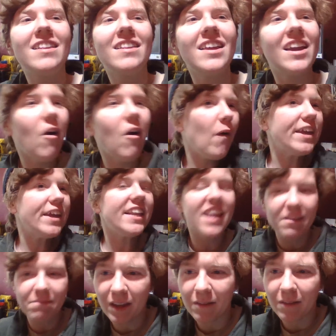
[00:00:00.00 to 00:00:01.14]
Like, oh, I can
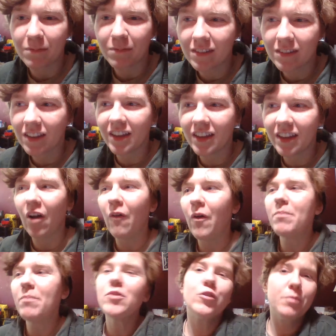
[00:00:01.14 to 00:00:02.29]
name names. Like, oh, I'm
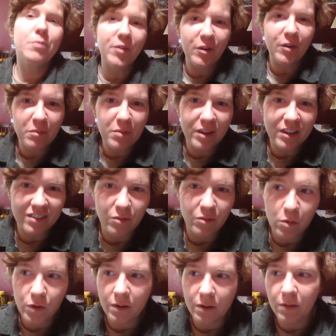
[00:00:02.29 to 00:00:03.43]
the superhero because I won't
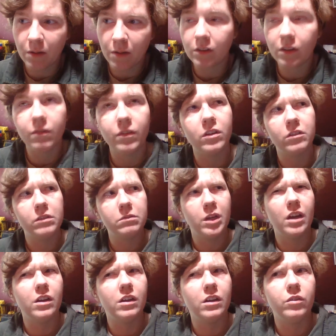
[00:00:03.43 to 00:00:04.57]
name names, even though I'm
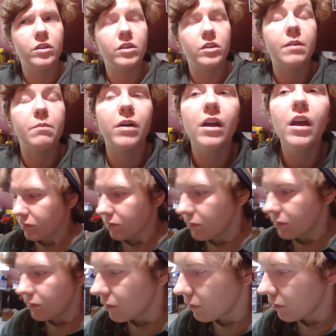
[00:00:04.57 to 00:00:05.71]
kind of doing the same. But
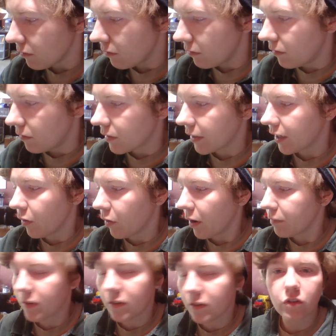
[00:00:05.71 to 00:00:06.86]
it's like, oh, I'm
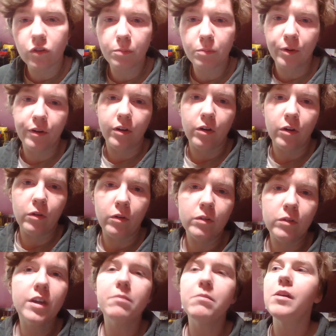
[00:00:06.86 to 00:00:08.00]
such a superhero.
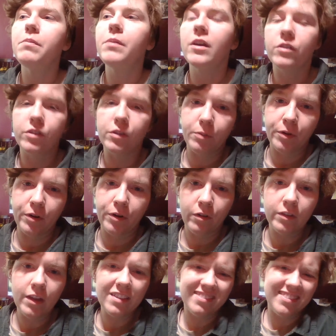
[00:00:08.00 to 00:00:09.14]
Look at me being a superhero.
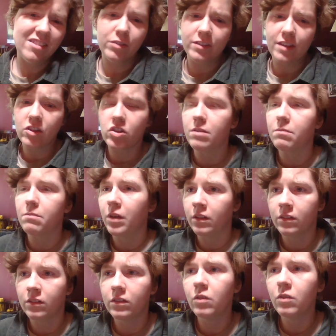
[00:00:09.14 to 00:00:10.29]
That's what that shit means.
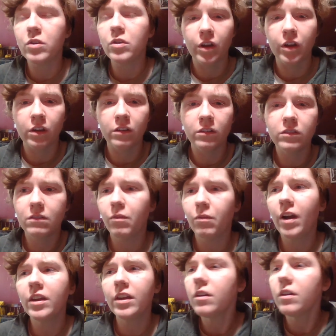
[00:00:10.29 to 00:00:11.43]
So annoying.
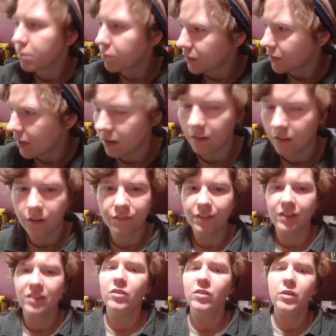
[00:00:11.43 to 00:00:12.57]
Why even put that in there?
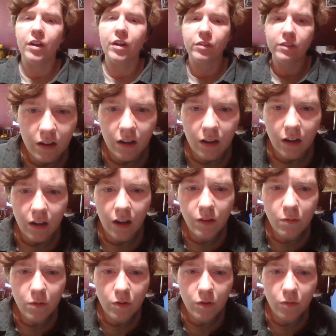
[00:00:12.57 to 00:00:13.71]
Like, who cares?
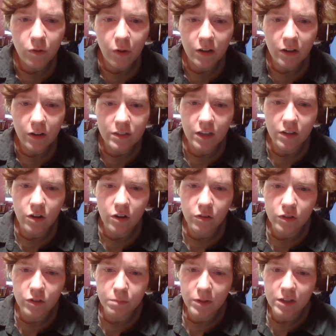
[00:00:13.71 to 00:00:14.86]
Anyone would want to get
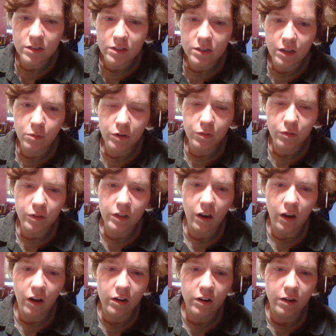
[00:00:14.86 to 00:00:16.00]
noticed because I work really
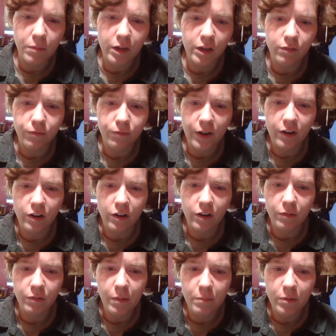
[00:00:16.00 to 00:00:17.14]
hard on making fan art.
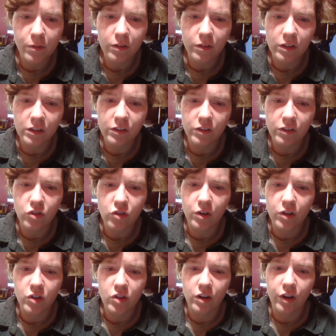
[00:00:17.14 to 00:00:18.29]
Remember the Lily
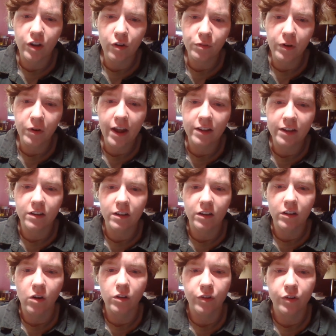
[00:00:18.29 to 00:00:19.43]
situation? I overacted and
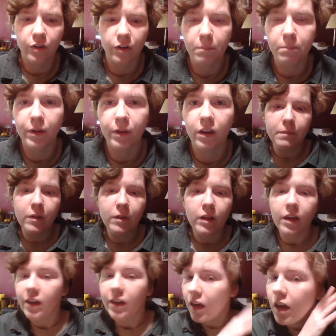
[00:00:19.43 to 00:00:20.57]
called her a B,
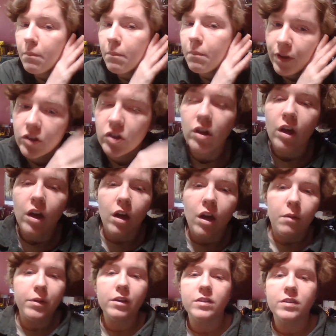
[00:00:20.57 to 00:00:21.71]
aka a bitch,
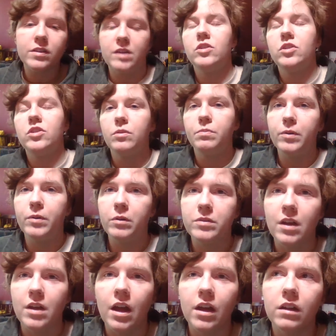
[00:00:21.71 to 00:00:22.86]
because I was super upset.